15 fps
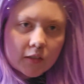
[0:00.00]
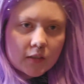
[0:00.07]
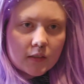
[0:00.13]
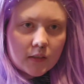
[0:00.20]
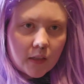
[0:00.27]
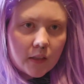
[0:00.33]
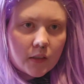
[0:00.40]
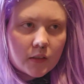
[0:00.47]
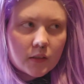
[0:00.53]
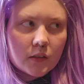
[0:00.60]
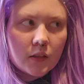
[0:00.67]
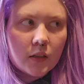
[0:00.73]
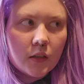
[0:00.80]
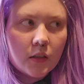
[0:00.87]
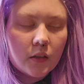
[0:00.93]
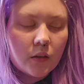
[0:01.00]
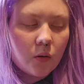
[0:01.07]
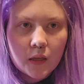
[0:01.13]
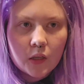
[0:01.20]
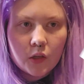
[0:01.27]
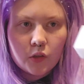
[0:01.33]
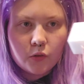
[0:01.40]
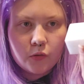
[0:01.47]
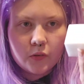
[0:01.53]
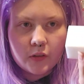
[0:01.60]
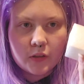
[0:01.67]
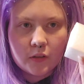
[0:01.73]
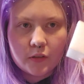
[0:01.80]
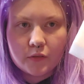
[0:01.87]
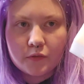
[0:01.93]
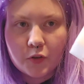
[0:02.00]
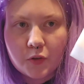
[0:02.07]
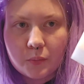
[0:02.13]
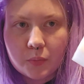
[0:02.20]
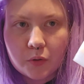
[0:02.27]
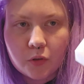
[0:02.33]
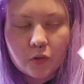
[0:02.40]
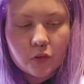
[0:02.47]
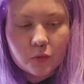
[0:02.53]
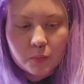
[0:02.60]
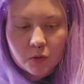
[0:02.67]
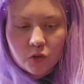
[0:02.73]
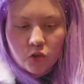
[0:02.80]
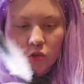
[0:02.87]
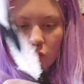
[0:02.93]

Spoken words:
the antenna using like foam blocks, because you